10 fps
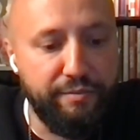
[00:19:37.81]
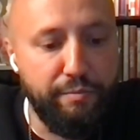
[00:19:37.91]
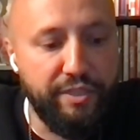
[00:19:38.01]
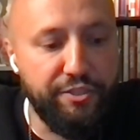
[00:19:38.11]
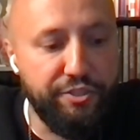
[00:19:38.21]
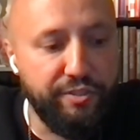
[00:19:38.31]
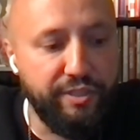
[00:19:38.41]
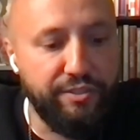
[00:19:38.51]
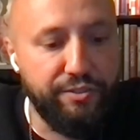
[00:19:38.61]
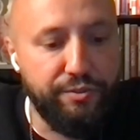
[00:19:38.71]

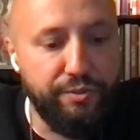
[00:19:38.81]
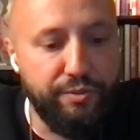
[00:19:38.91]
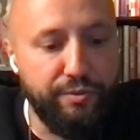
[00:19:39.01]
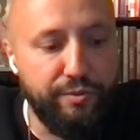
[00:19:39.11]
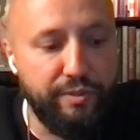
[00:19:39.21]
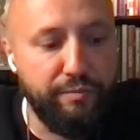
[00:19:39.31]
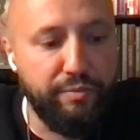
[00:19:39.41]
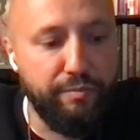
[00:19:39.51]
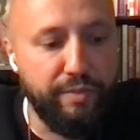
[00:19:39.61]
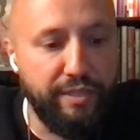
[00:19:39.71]
Midjourney to
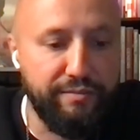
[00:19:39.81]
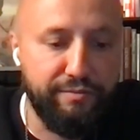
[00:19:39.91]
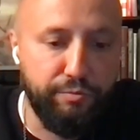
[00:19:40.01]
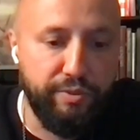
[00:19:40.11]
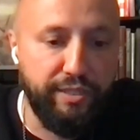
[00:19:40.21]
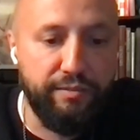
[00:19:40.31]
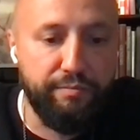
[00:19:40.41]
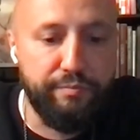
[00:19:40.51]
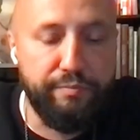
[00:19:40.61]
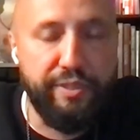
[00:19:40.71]
implement real